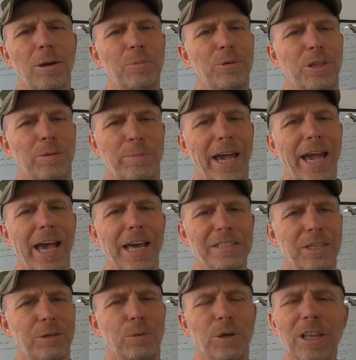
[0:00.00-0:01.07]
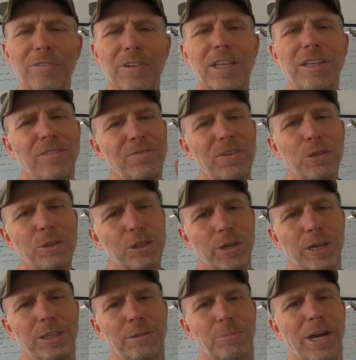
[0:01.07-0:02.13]
up with the past and we're living in the future
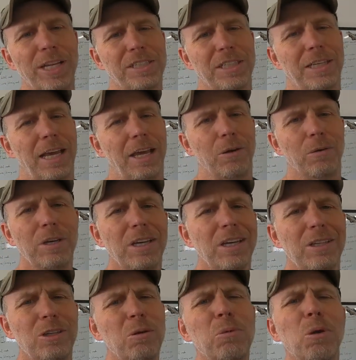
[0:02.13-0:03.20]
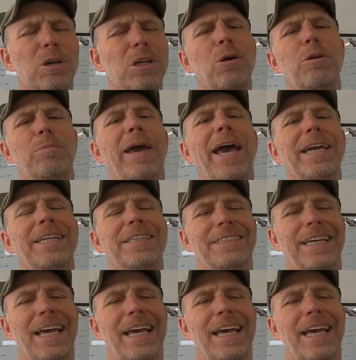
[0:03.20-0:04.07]
and the present now, no more going back in